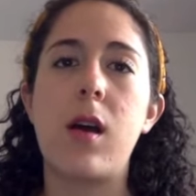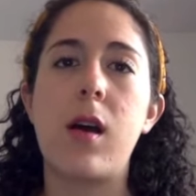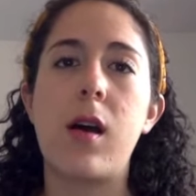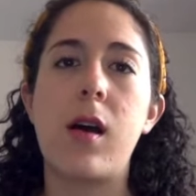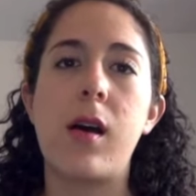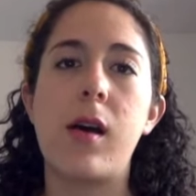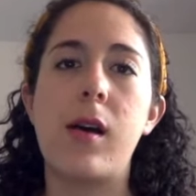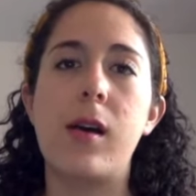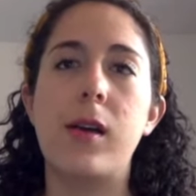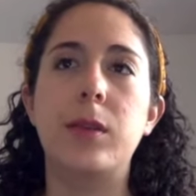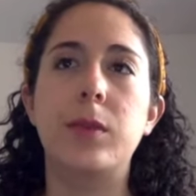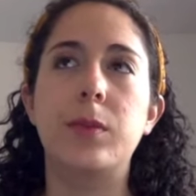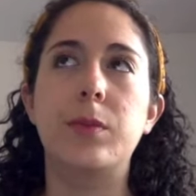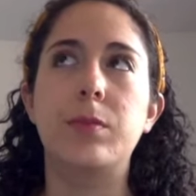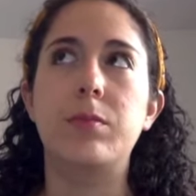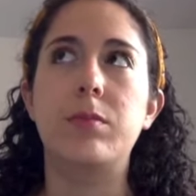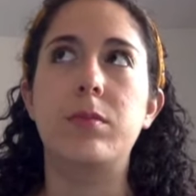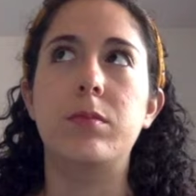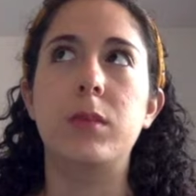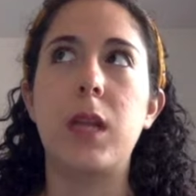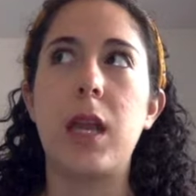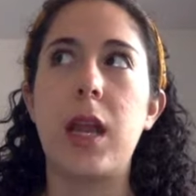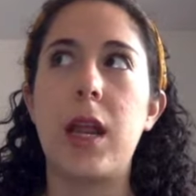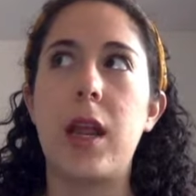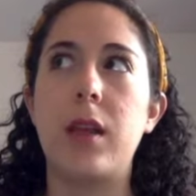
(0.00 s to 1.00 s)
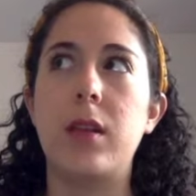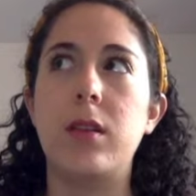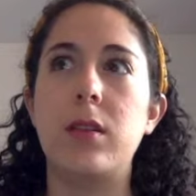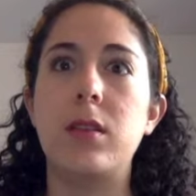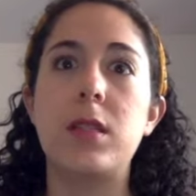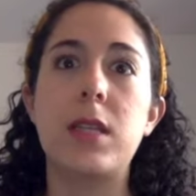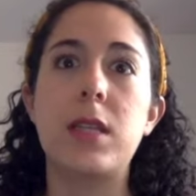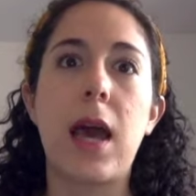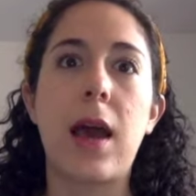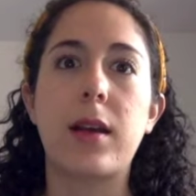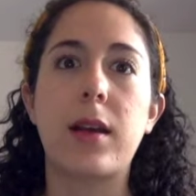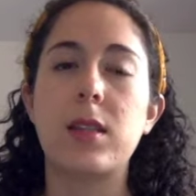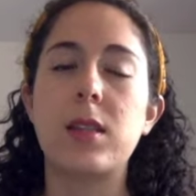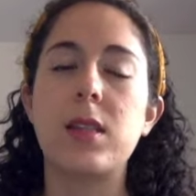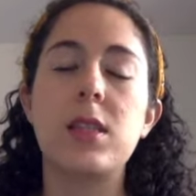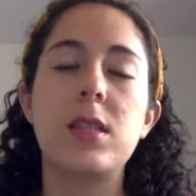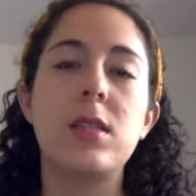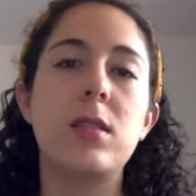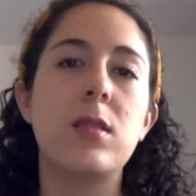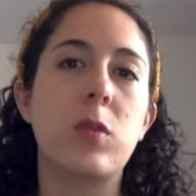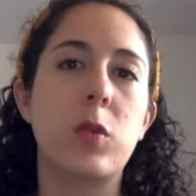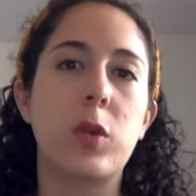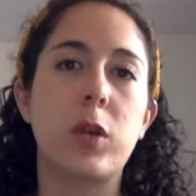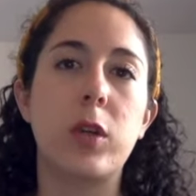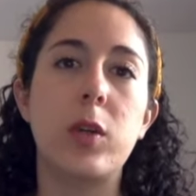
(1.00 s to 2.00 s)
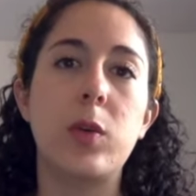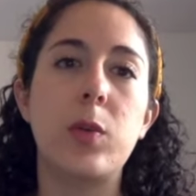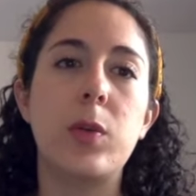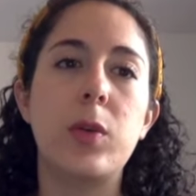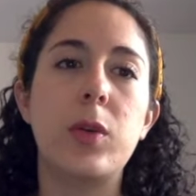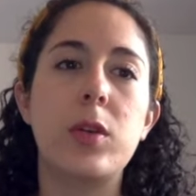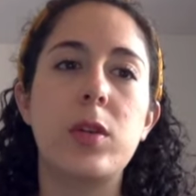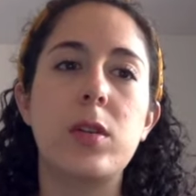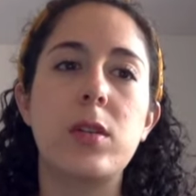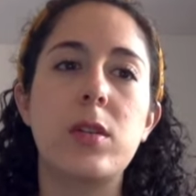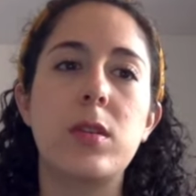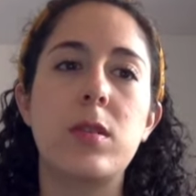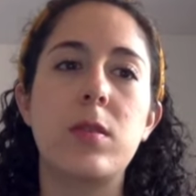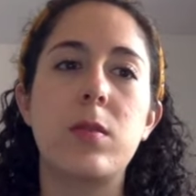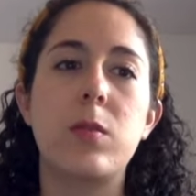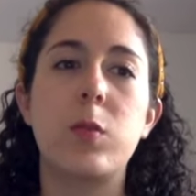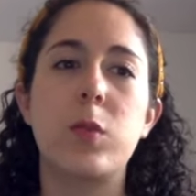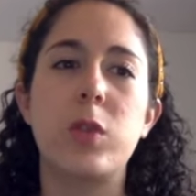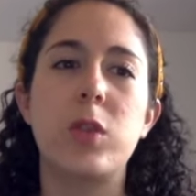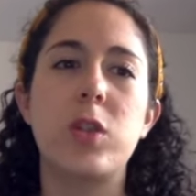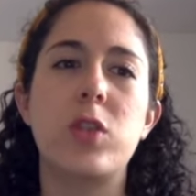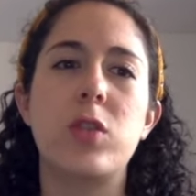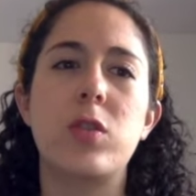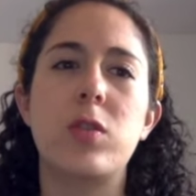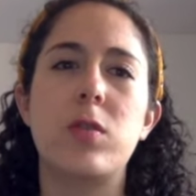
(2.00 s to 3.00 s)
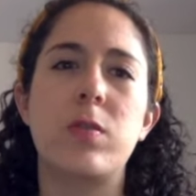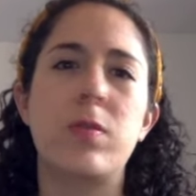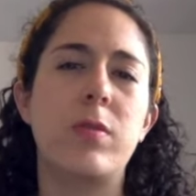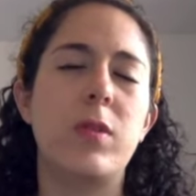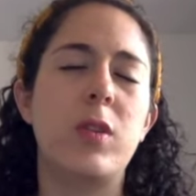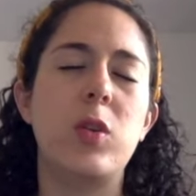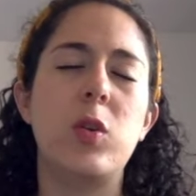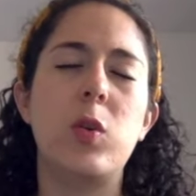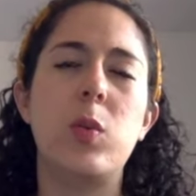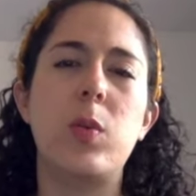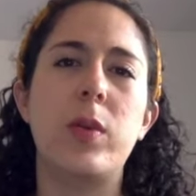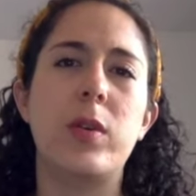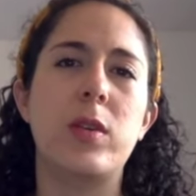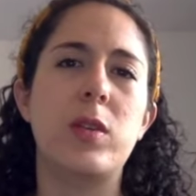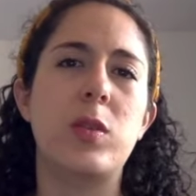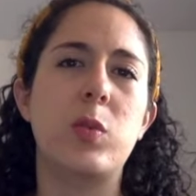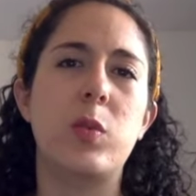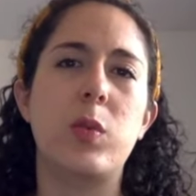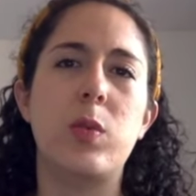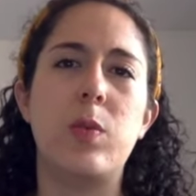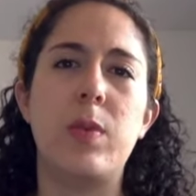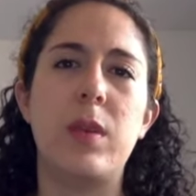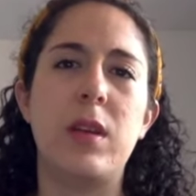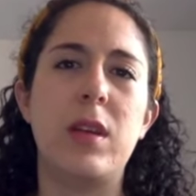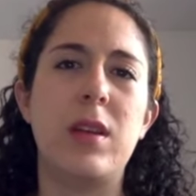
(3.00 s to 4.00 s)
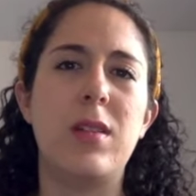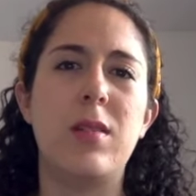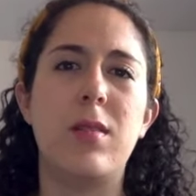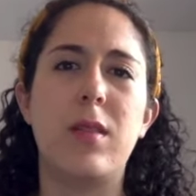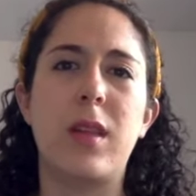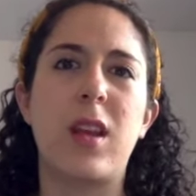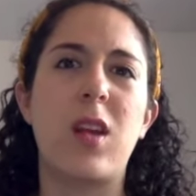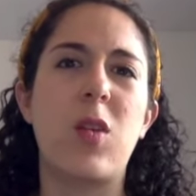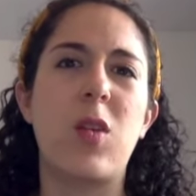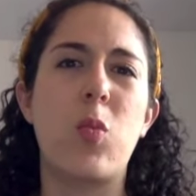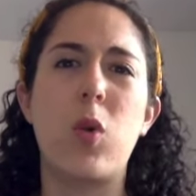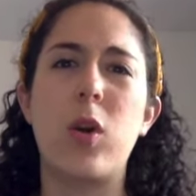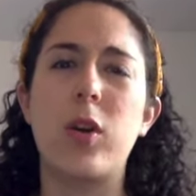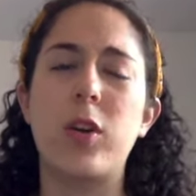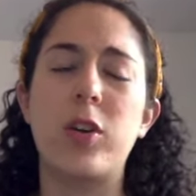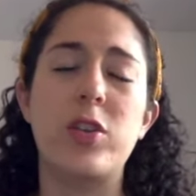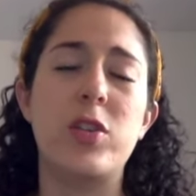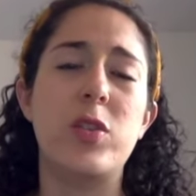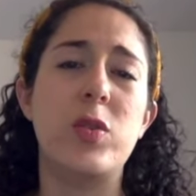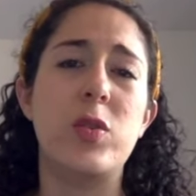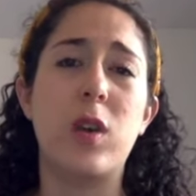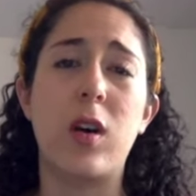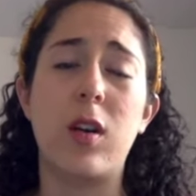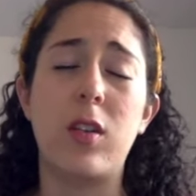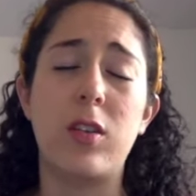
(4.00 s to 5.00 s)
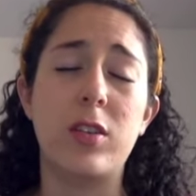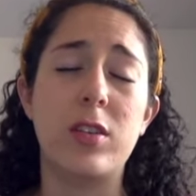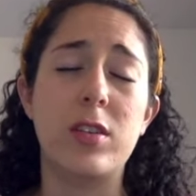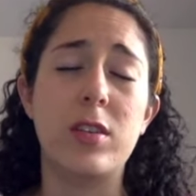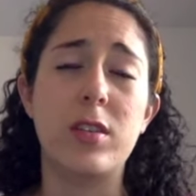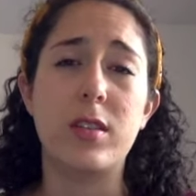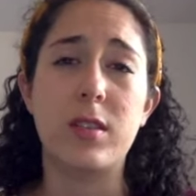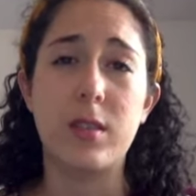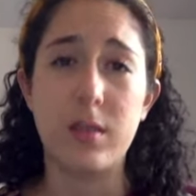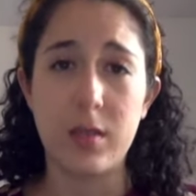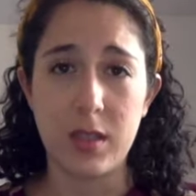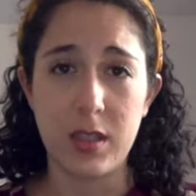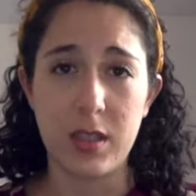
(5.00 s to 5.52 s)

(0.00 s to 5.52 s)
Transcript: um, and taxis or Ubers, which the Ubers would be like one or two dollars.